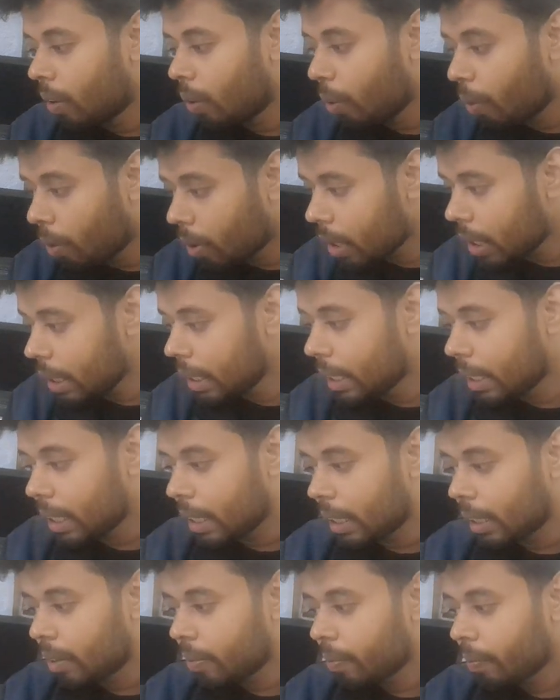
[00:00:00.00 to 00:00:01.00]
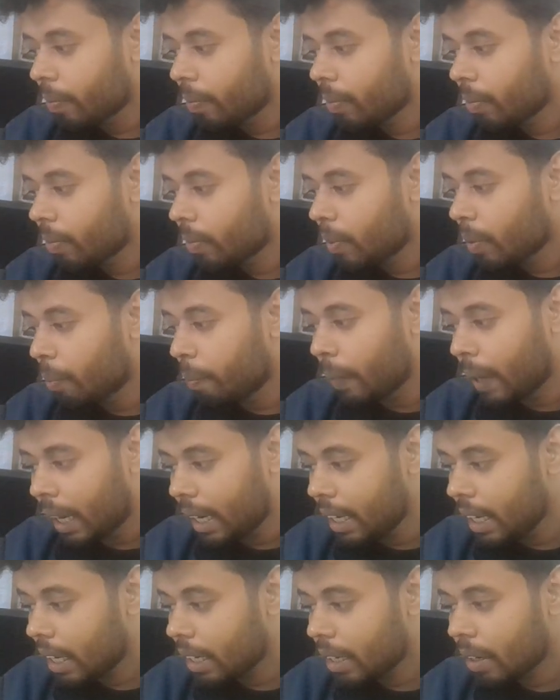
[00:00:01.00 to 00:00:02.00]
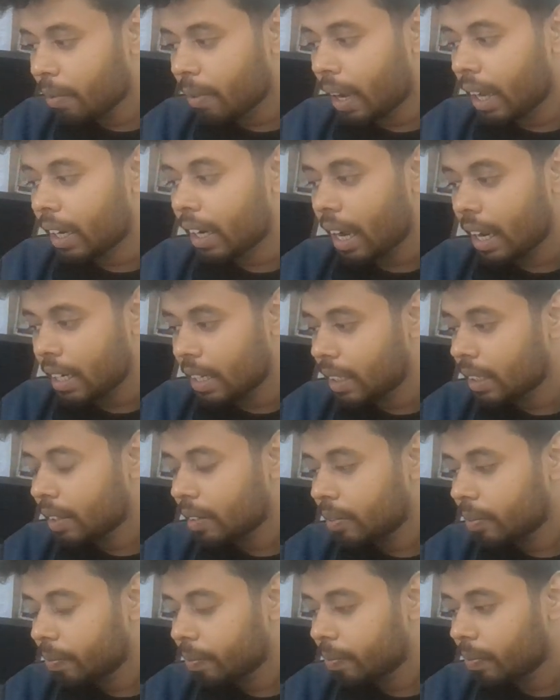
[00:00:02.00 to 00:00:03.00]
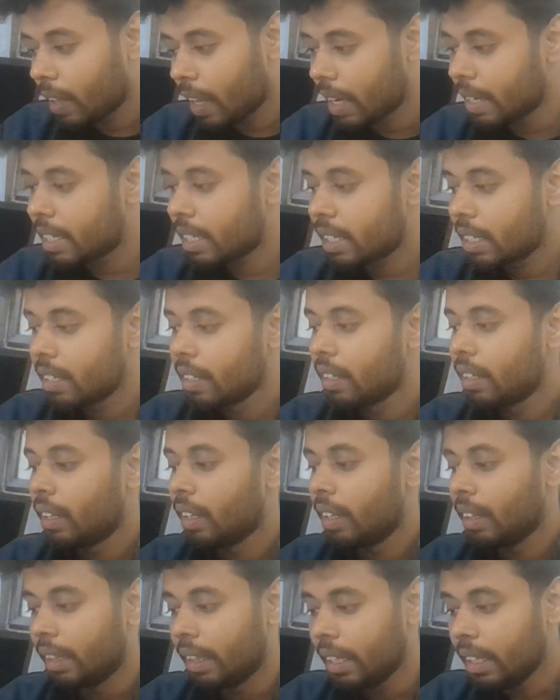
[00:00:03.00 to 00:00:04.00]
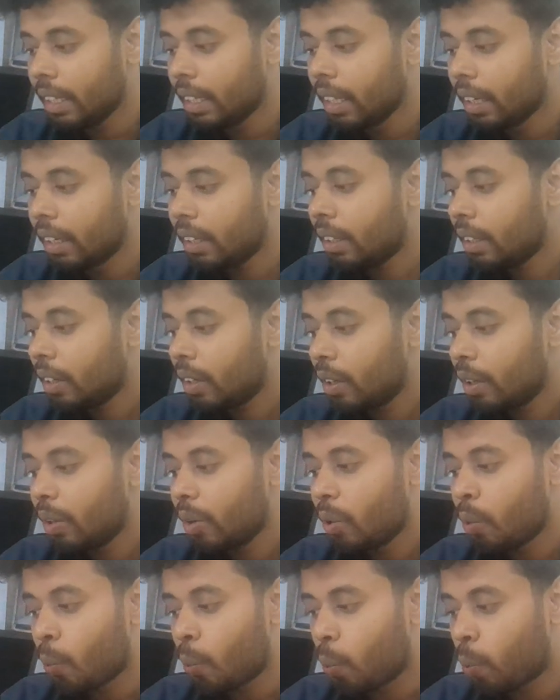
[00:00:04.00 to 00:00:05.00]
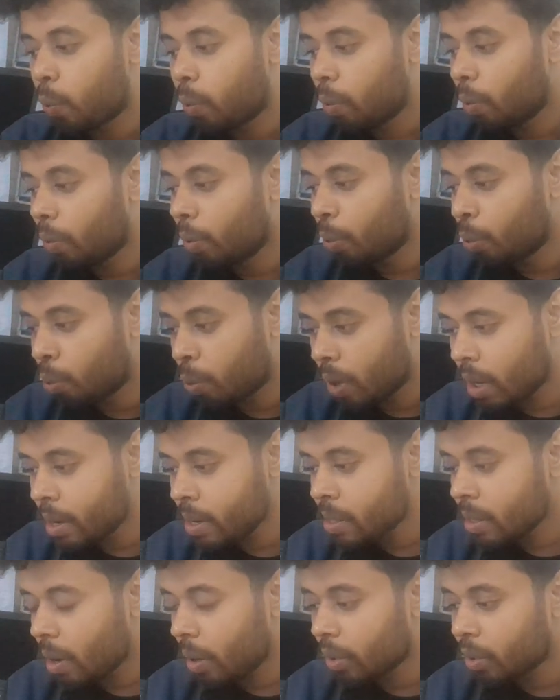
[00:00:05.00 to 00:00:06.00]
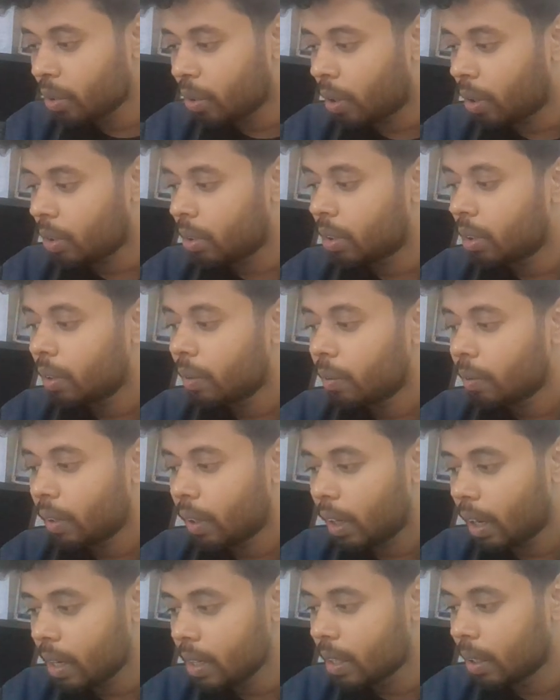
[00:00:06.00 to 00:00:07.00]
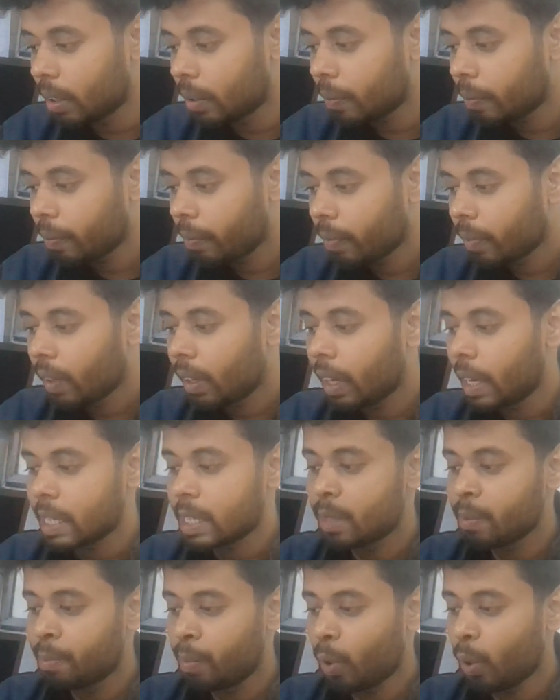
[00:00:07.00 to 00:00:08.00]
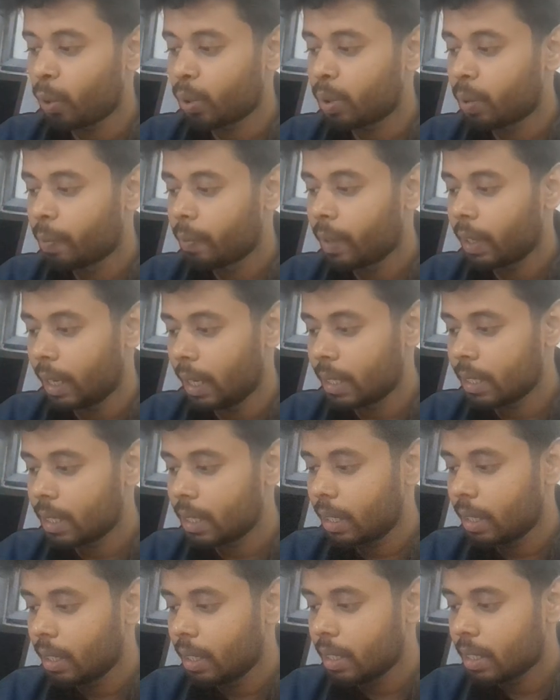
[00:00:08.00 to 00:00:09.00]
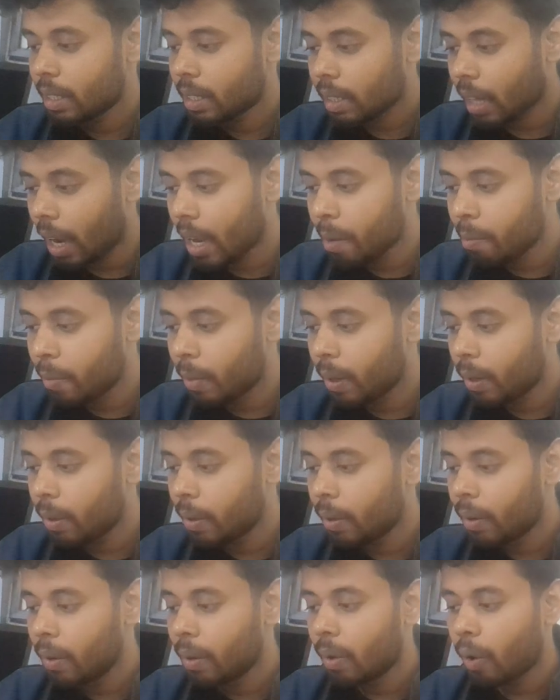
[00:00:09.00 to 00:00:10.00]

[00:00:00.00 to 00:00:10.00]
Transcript: orality mediated by writing. It's neither one or not other. It's both. It's cyber